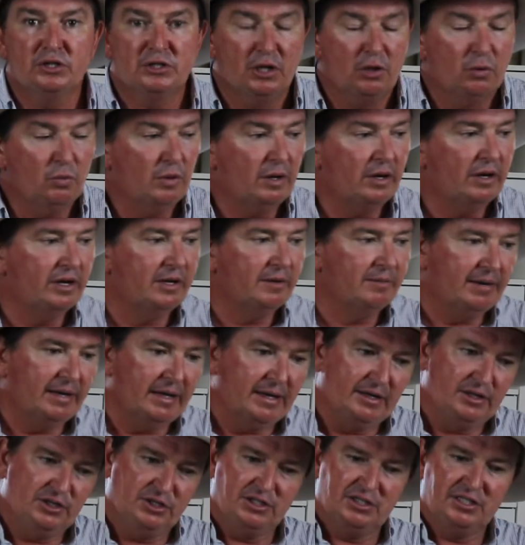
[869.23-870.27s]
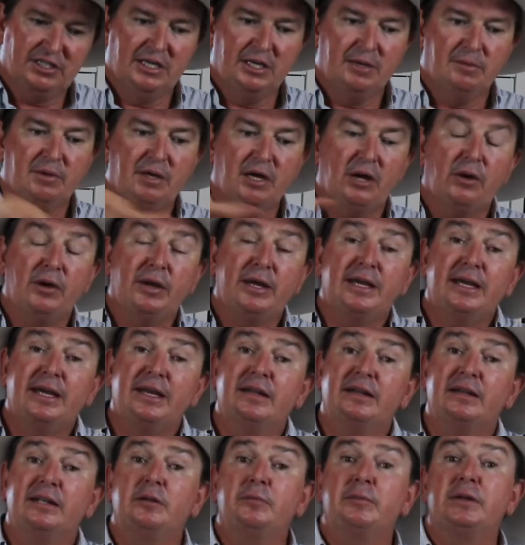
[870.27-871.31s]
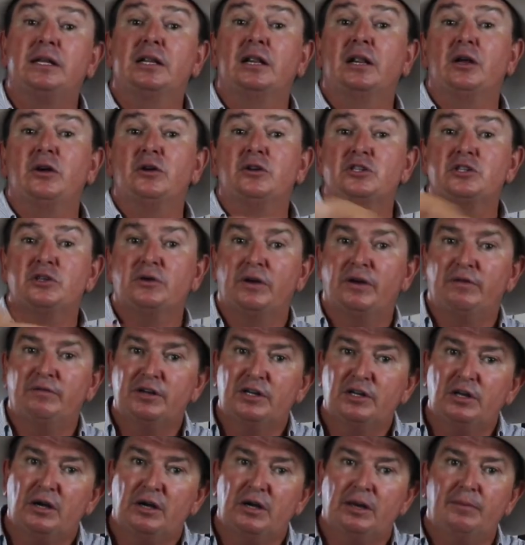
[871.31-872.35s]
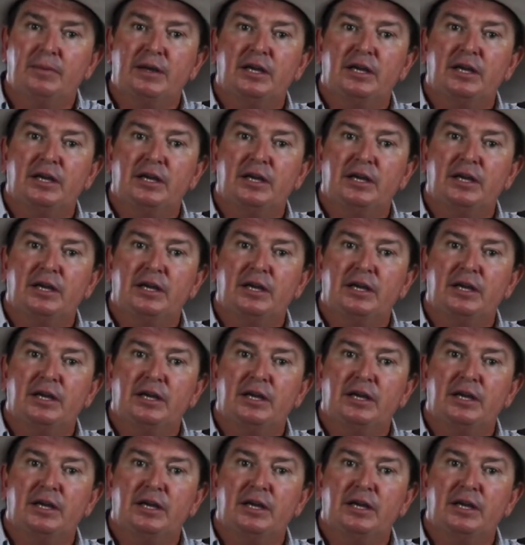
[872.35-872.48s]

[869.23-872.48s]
Don't worry about it. Just keep going. Get a little bit closer every time.